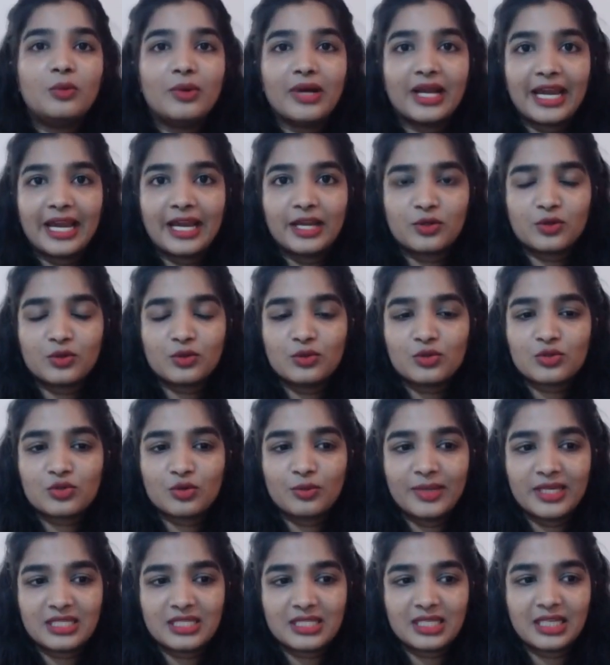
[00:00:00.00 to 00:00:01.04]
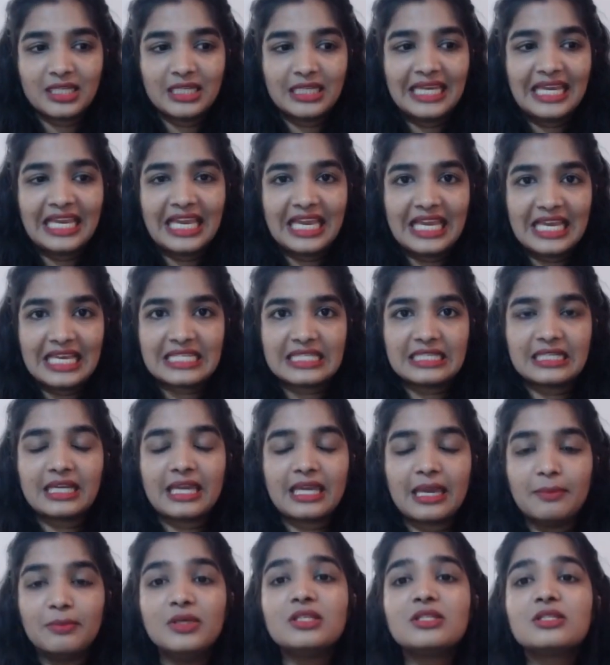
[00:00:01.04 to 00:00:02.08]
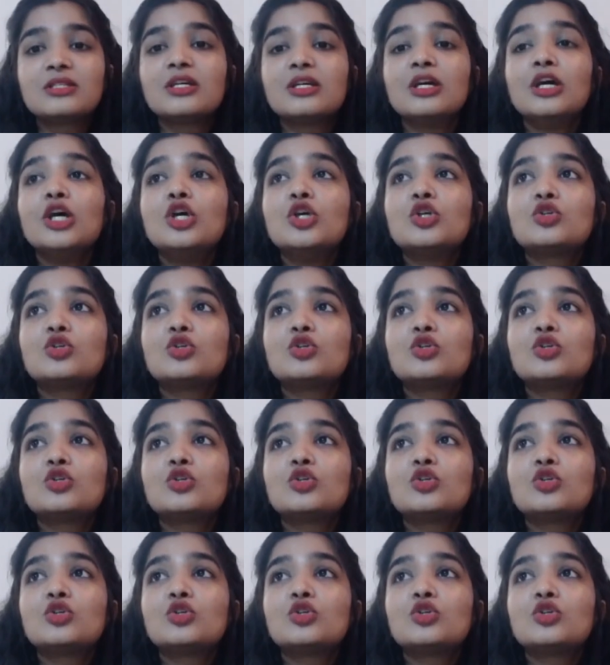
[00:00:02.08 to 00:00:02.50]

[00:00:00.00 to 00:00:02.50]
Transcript: Avogadro, so basically he is a chemist,